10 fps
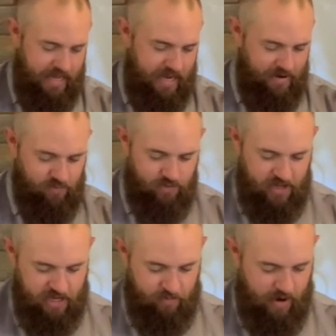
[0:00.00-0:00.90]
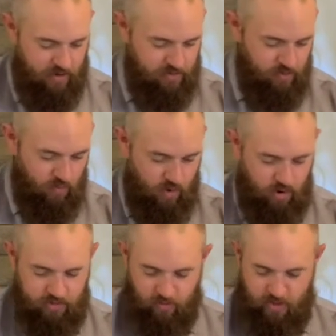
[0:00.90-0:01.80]
And if you think about the
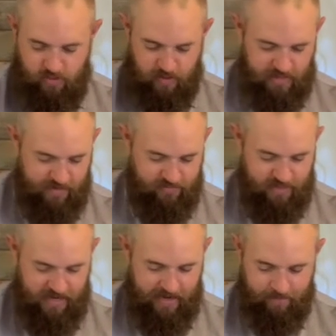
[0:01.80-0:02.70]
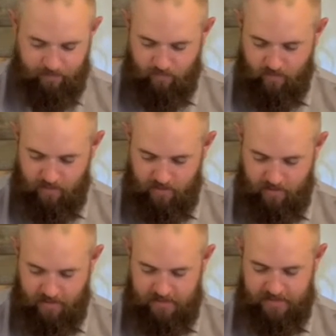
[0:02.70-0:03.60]
world in which we live today,
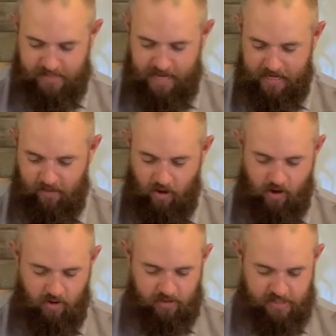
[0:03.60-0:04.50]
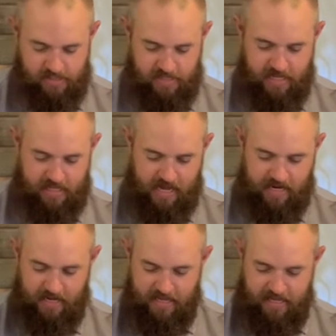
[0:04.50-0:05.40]
it doesn't take long to see
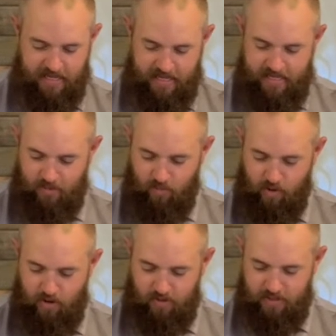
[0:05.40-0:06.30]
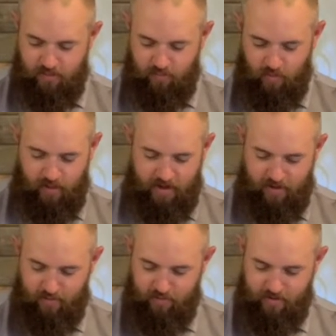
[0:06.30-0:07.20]
that the world is full
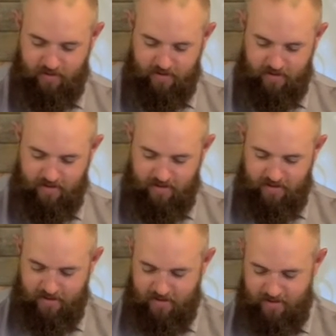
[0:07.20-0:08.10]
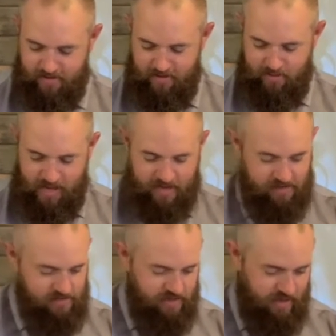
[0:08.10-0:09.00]
of
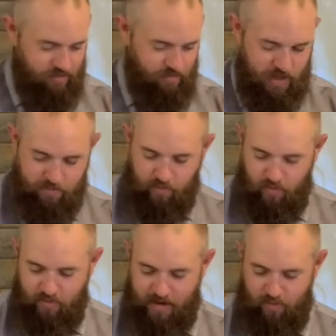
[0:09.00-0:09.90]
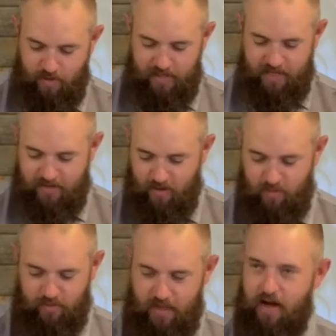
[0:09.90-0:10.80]
things and people that really
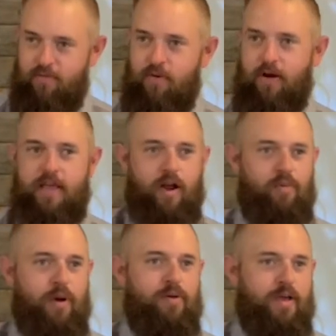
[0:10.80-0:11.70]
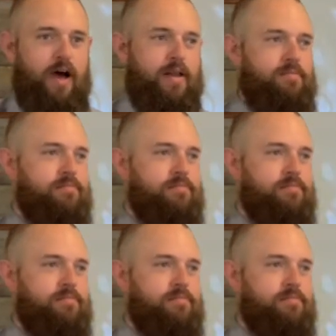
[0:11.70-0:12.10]
don't love or care about God.